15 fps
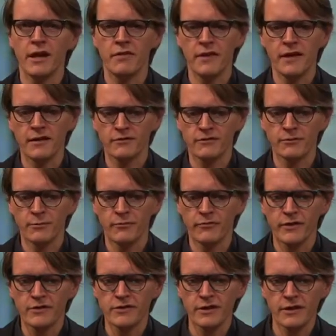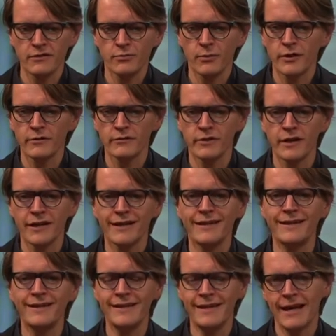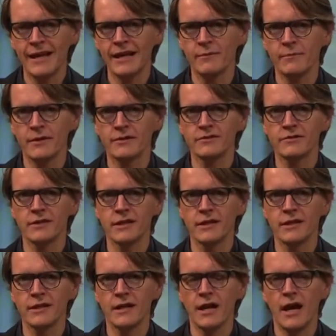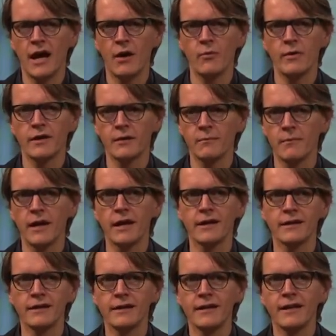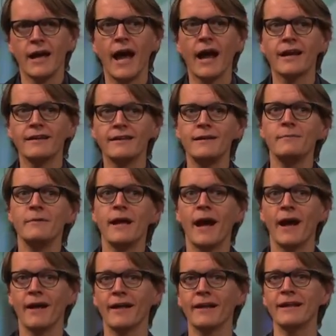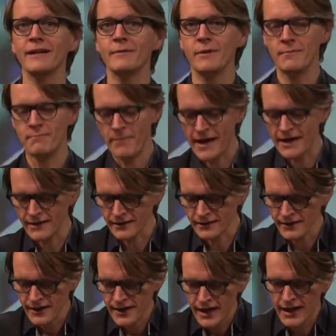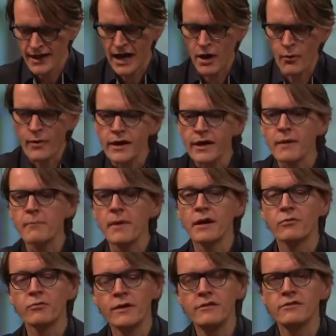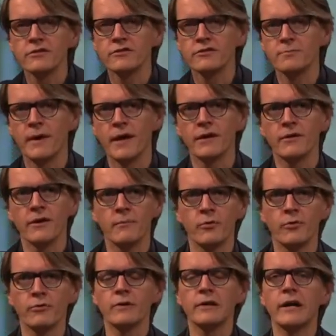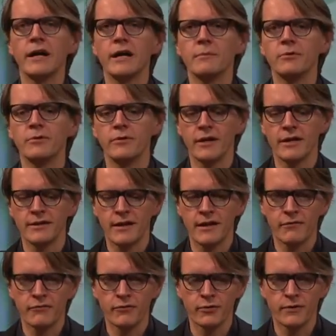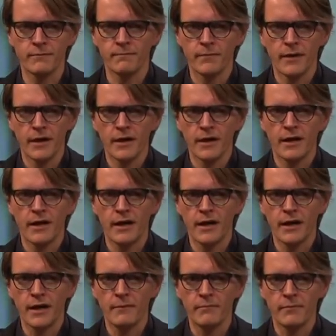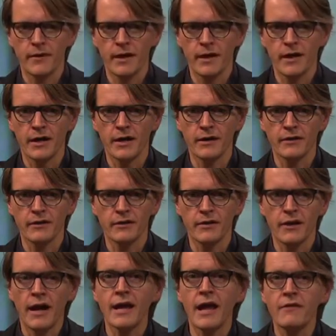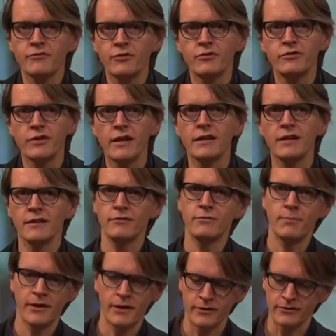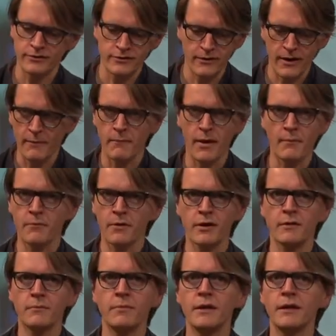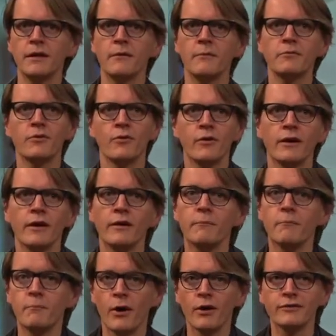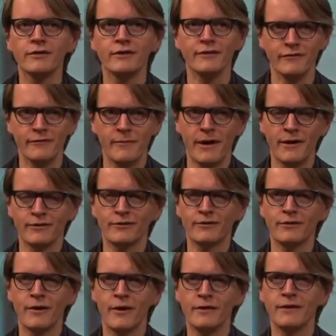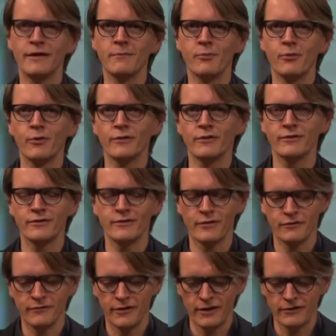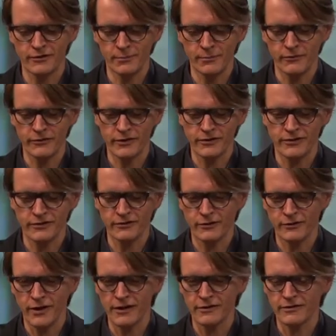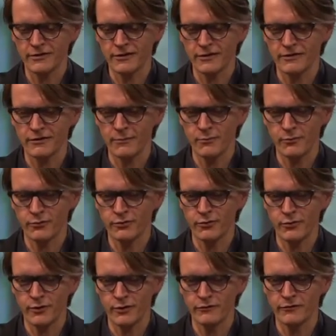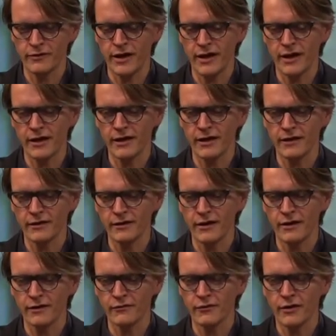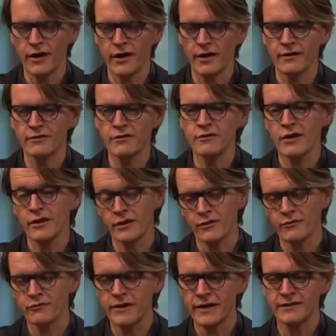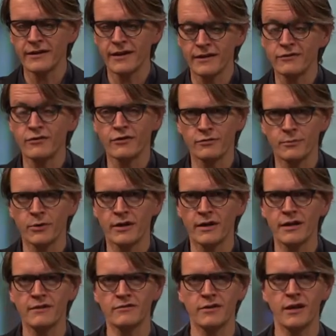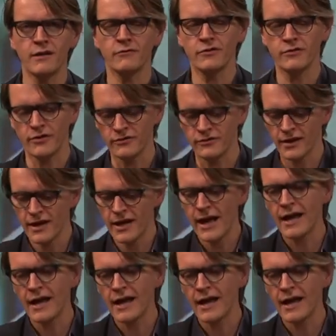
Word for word: I think supervision is one of the key elements in uh, how we can make academia a little bit better and how we can make research better and more reliable. And therefore, um, uh, I have to say this because I'm, I'm going to be talking positive about uh, the importance of uh, supervision. So that's uh, some sort of not a conflicting interest, but it is an interest.